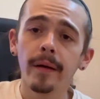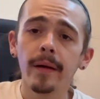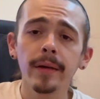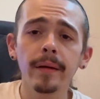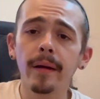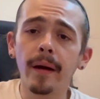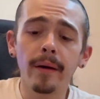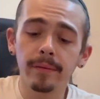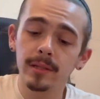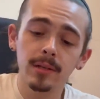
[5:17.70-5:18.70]
You
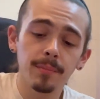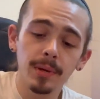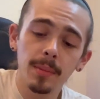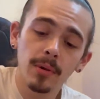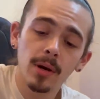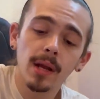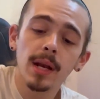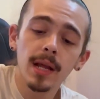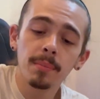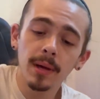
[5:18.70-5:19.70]
know, some people are gonna
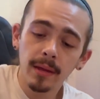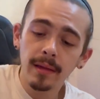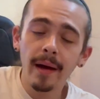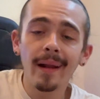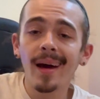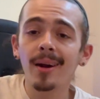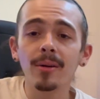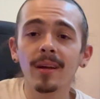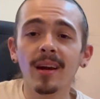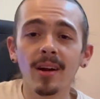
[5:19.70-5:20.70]
nitpick that. I
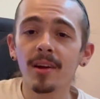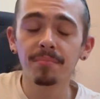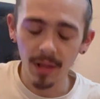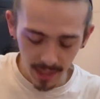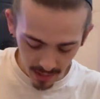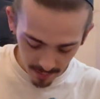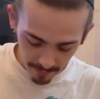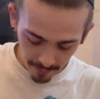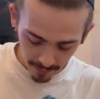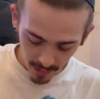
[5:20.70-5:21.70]
don't care. I have plenty of
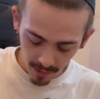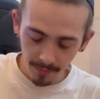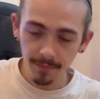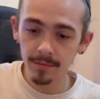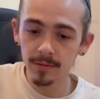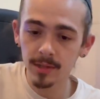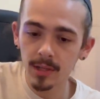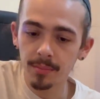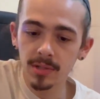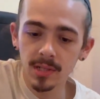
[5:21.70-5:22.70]

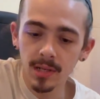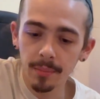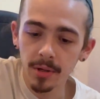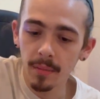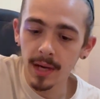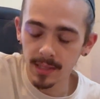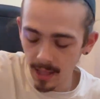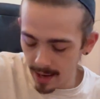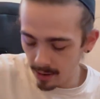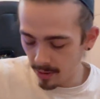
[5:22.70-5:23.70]
WCW mics
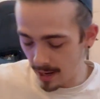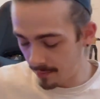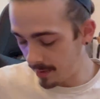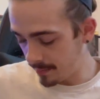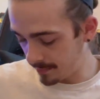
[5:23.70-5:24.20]
laying around that